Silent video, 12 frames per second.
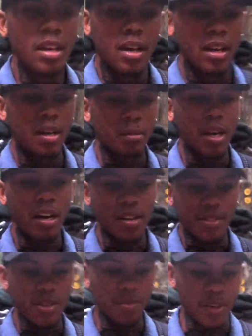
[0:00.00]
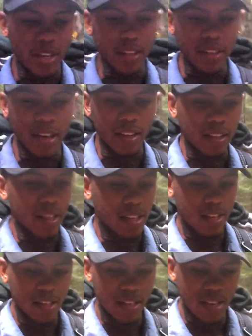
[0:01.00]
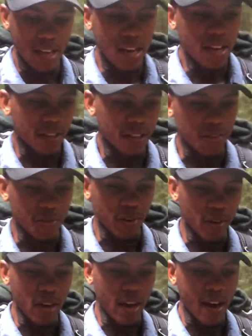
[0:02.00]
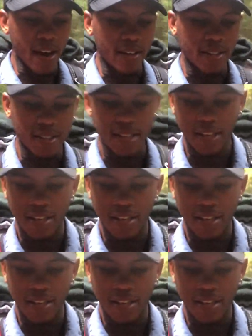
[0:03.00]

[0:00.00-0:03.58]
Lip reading: But I also read that this trail has